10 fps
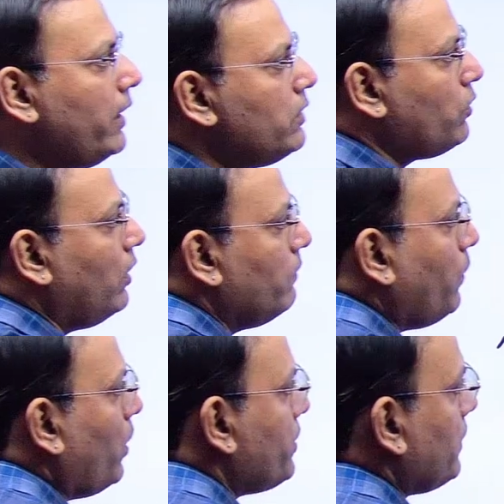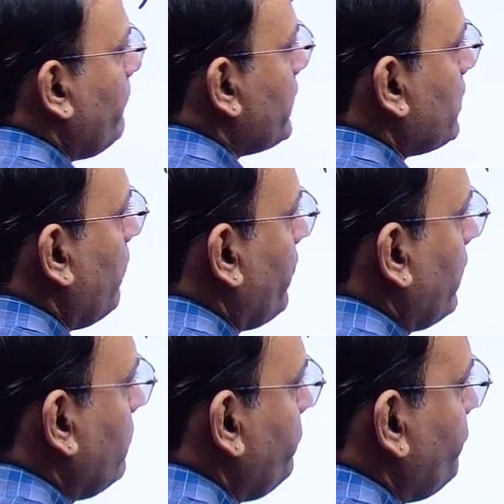is called policy based
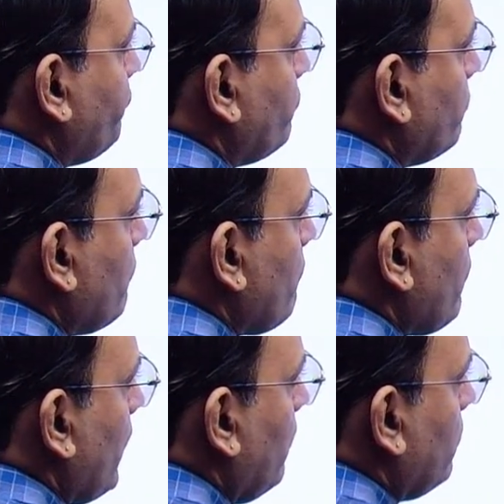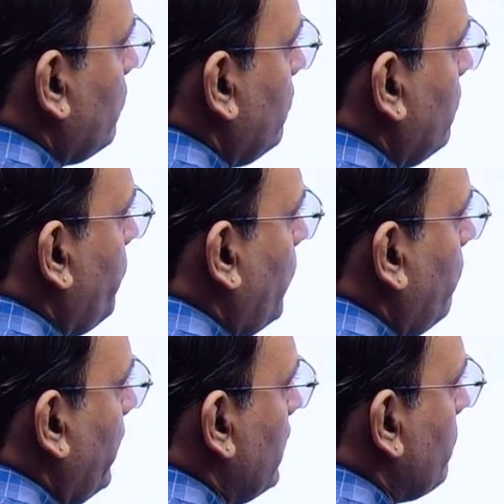routing. So
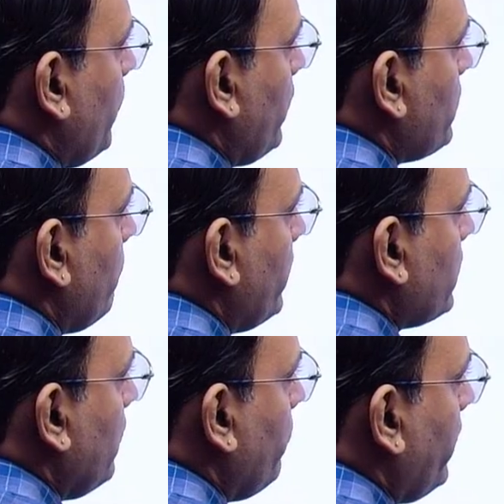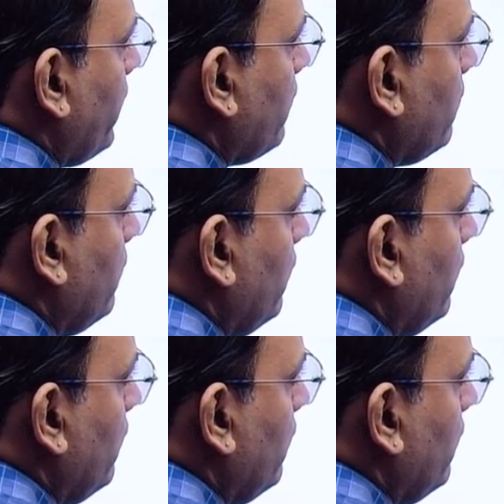what is policy based routing?